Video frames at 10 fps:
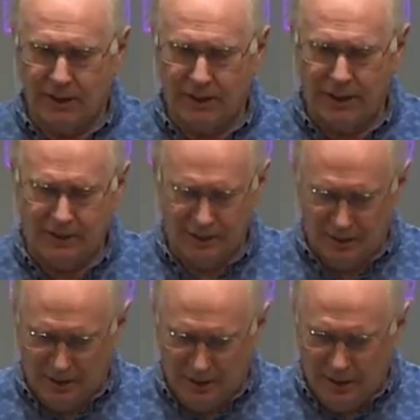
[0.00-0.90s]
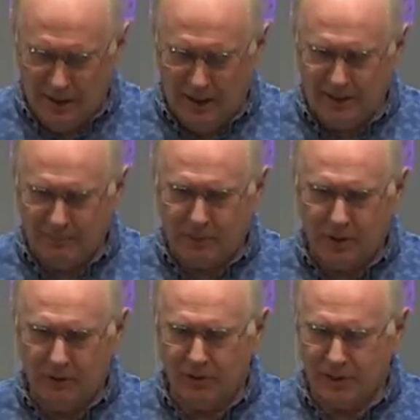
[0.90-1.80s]
and I kept
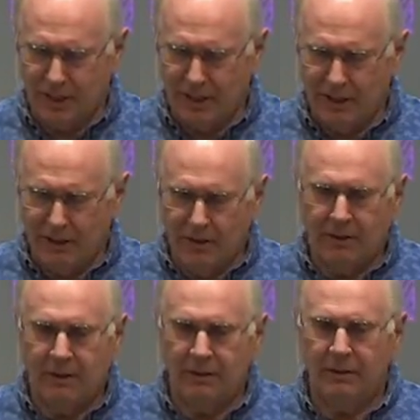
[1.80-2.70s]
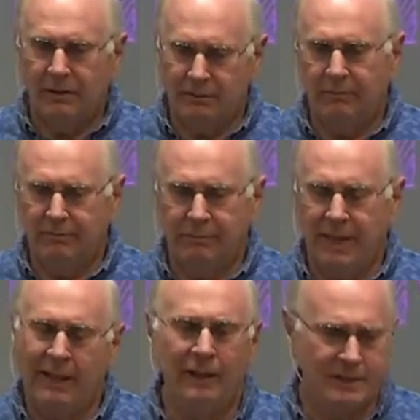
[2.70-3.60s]
hearing her say,
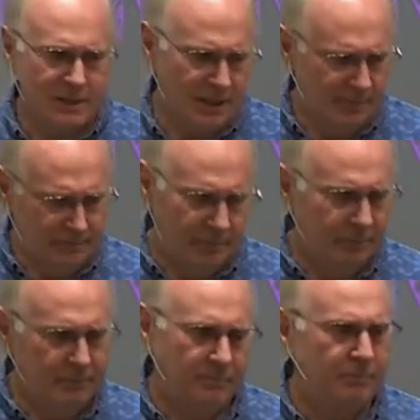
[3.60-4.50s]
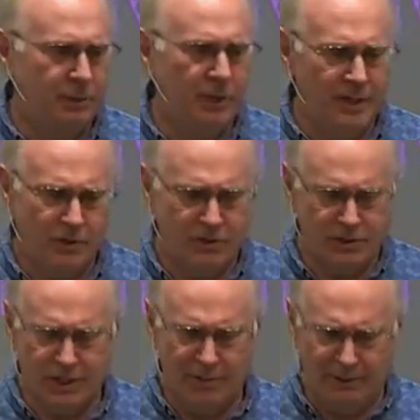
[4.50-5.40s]
"Alexa, put on Chris
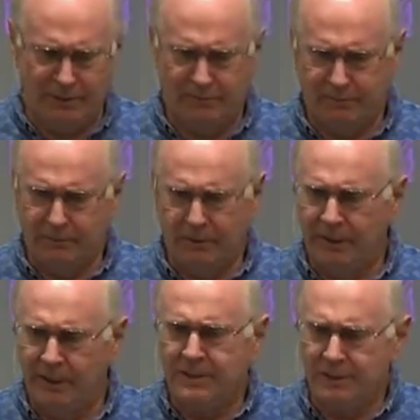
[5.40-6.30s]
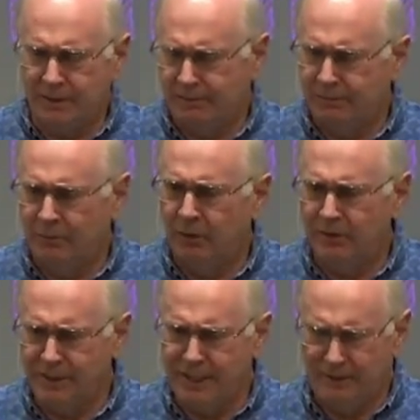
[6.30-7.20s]
Tomlin. Alexa, Lauren
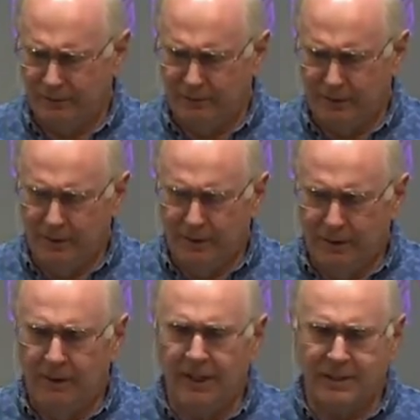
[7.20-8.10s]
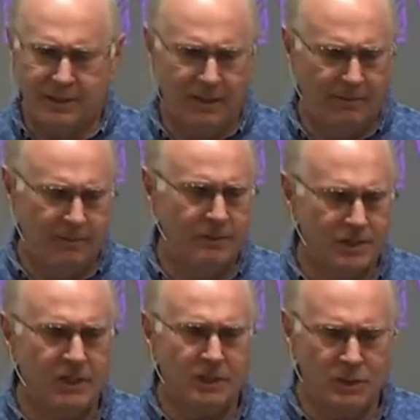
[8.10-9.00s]
Daigle. Alexa,
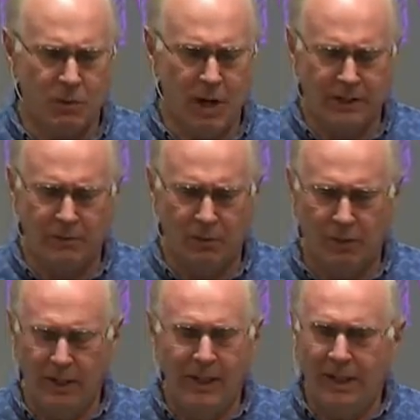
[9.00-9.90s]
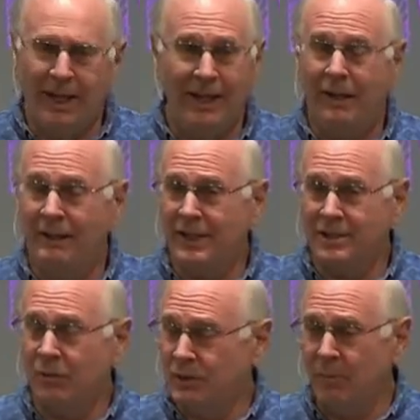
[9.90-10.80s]
60s rock and roll." And
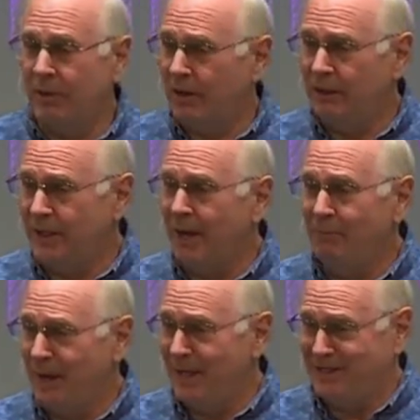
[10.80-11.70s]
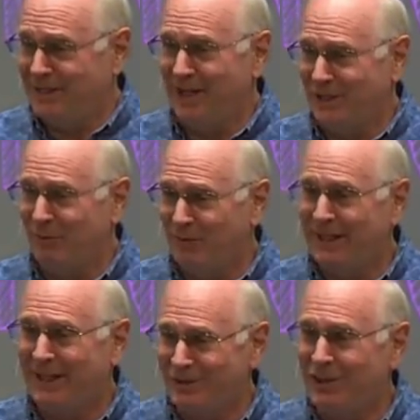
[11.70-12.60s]
Alexa was apparently not paying attention
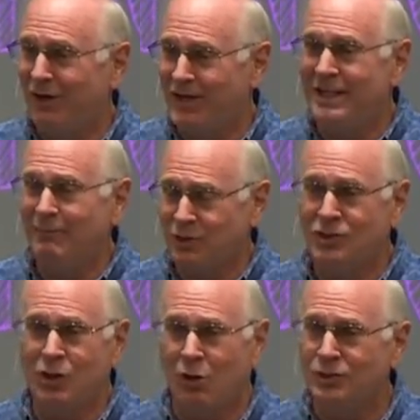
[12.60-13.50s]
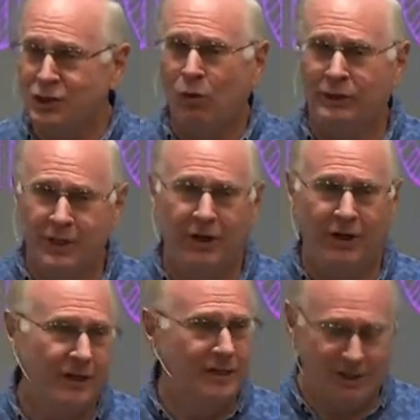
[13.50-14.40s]
because Sherry kept scolding her.
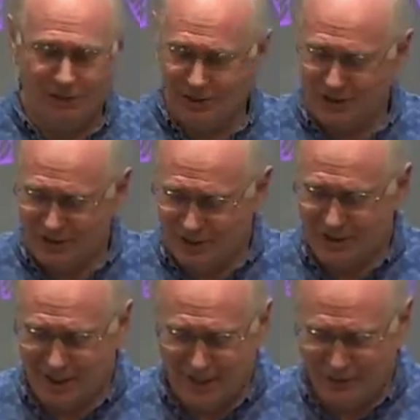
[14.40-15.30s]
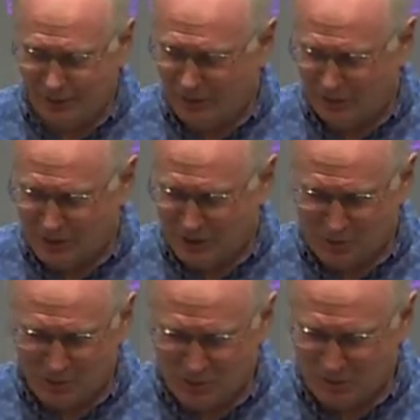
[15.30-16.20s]
You know, she's just not doing what she's
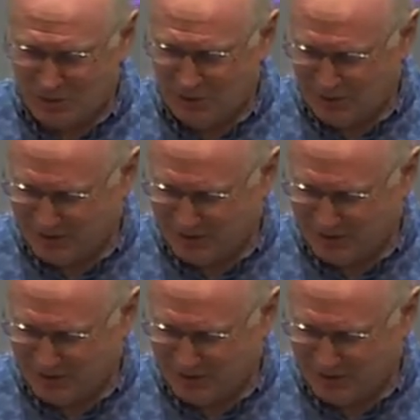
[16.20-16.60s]
supposed to be doing.